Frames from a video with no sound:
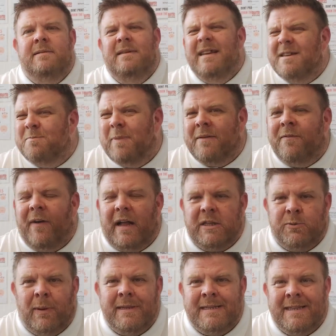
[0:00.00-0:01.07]
nice big fat
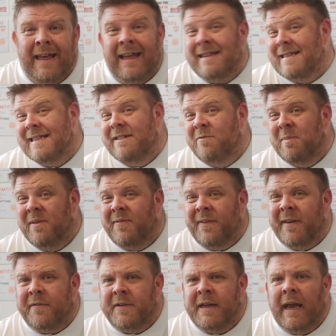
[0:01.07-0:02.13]
20 there, it's leaving me
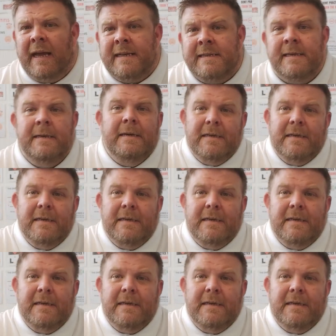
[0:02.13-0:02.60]
58.